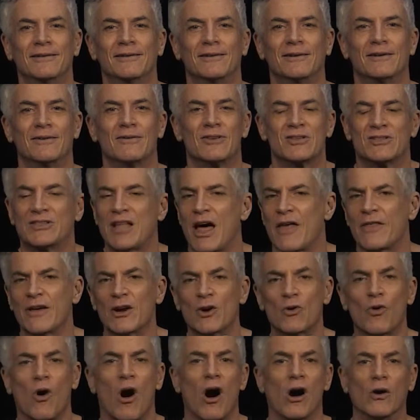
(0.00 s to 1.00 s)
You know, there's
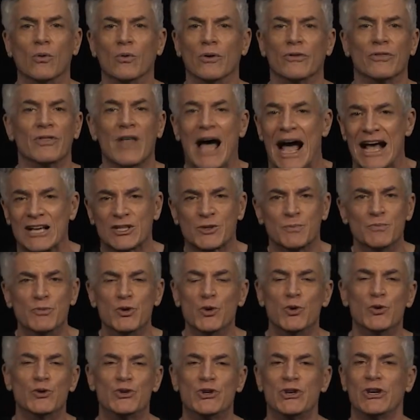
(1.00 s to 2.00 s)
nothing wrong with nice
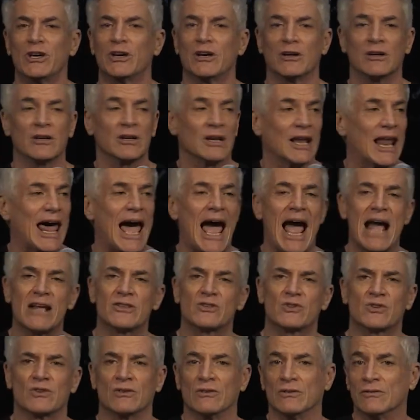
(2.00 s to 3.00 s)
music and
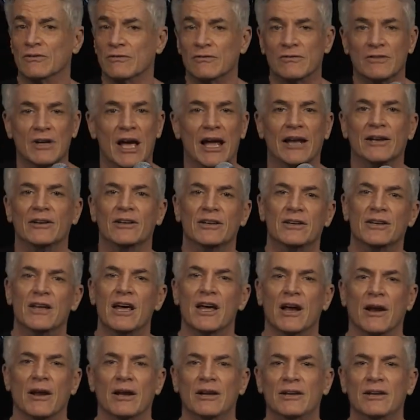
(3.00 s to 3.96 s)
lights and